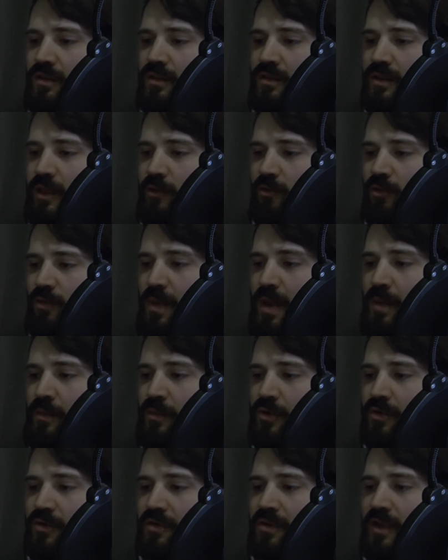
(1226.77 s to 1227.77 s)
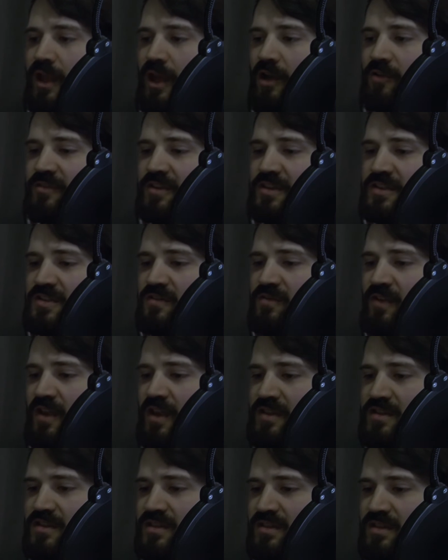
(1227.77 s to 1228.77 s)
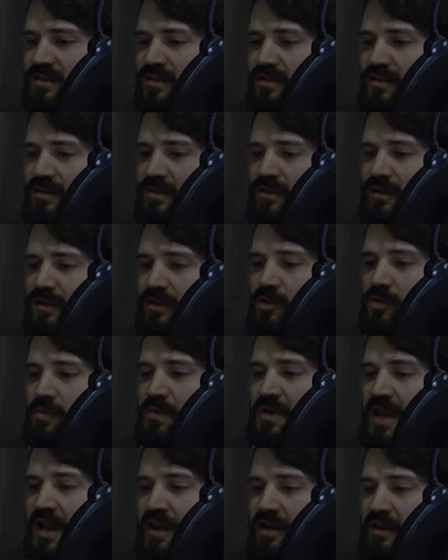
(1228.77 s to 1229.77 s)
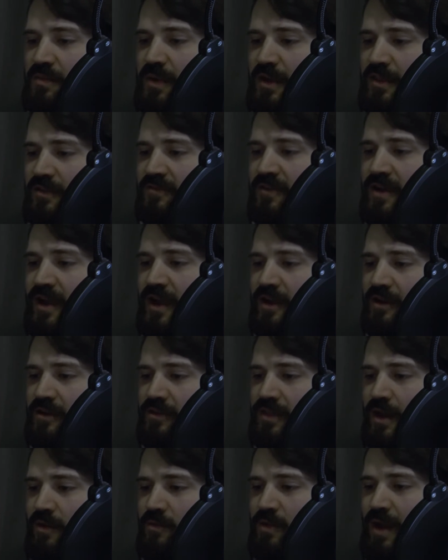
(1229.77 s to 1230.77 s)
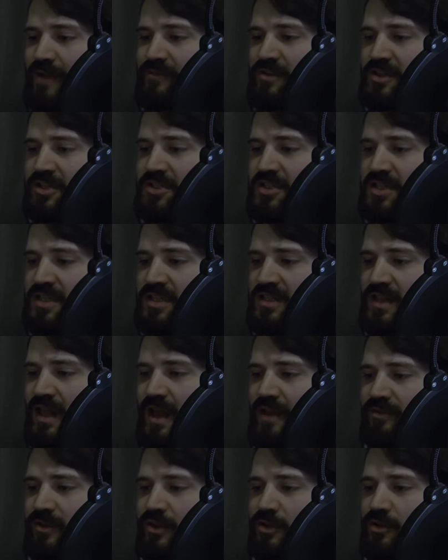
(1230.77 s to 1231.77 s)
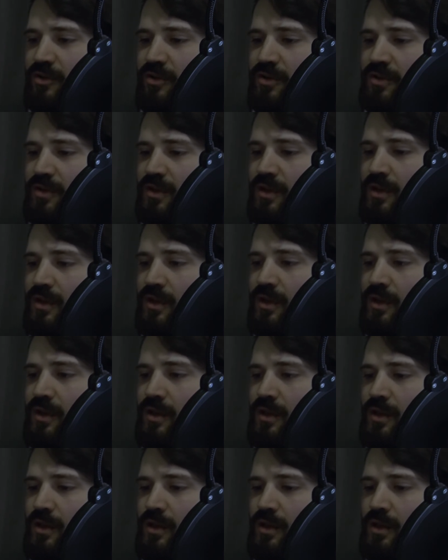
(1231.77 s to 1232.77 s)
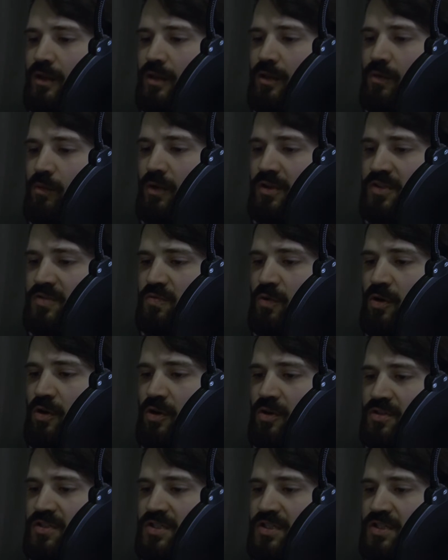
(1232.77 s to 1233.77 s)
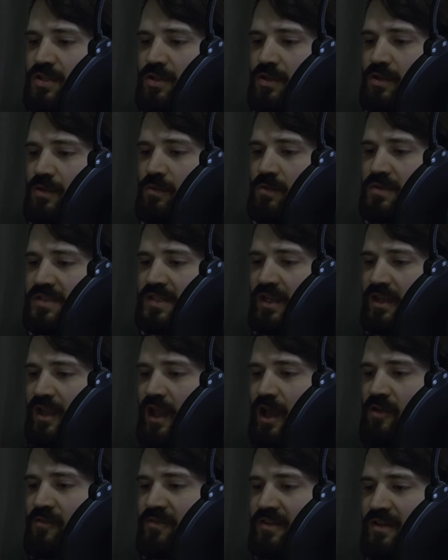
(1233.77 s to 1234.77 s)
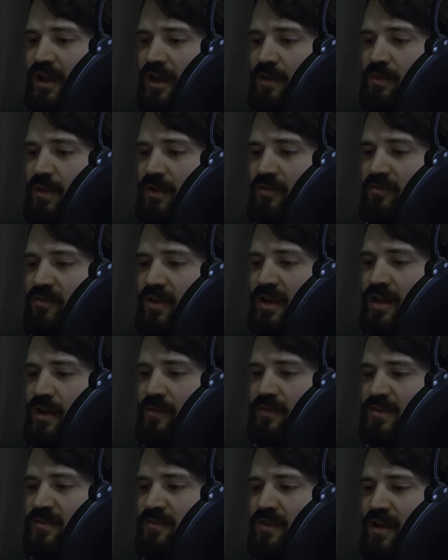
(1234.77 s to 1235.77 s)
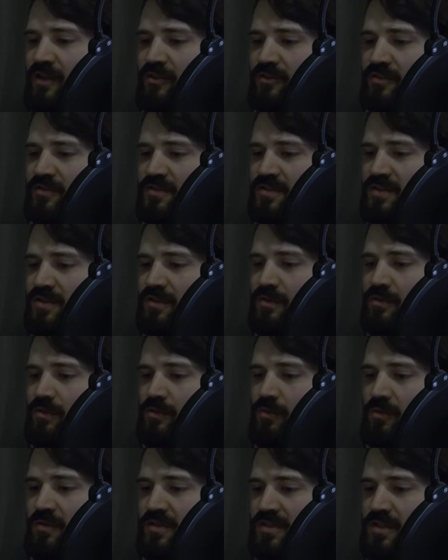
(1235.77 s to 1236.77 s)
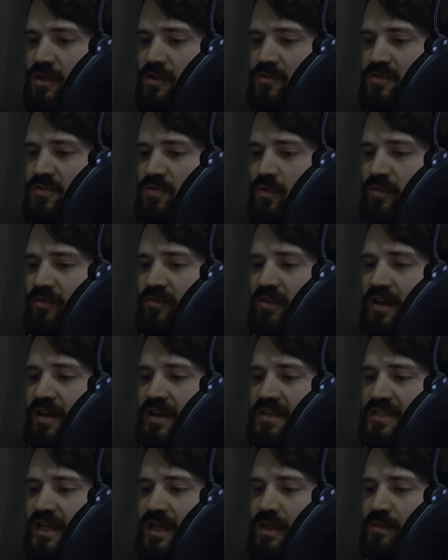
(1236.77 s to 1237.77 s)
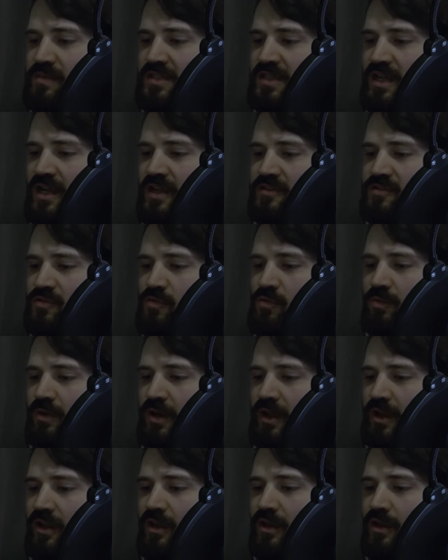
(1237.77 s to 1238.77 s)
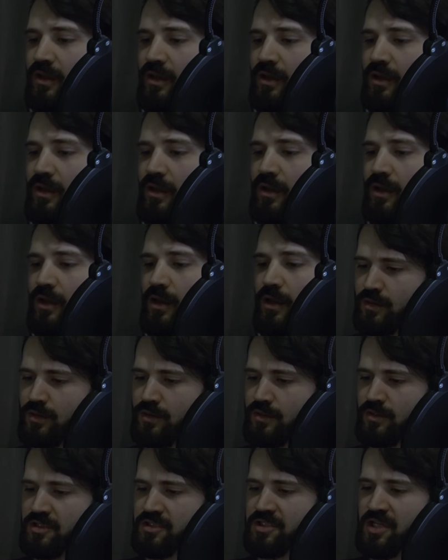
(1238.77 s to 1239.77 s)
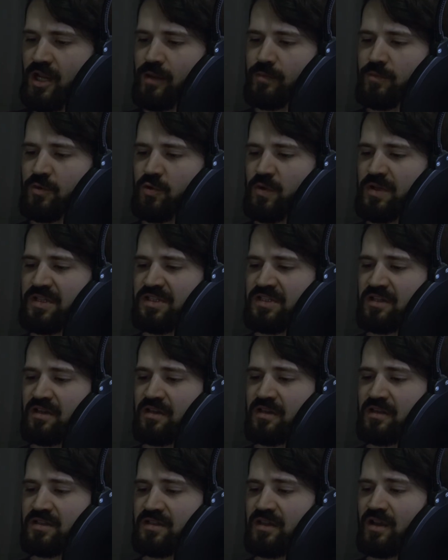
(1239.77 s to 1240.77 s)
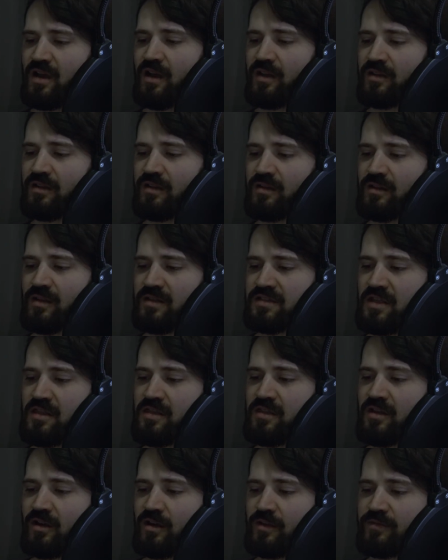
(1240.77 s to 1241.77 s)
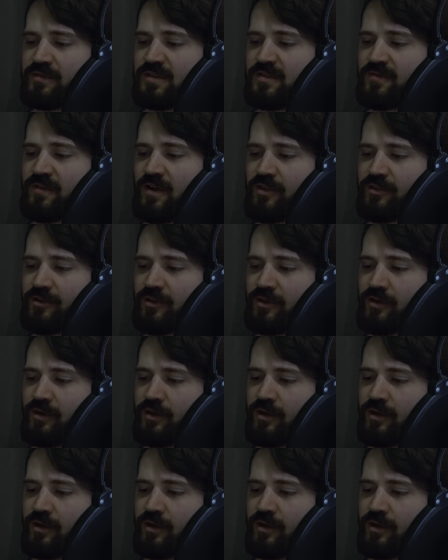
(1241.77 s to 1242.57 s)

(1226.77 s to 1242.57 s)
He remembered Galvin's face, illuminated by the fire that ravaged his livelihood. What's worse was that Galvin had been a friend of his father's, or as close to a friend as any besides Ulrich. Shame twisted his gut as he thought of his father.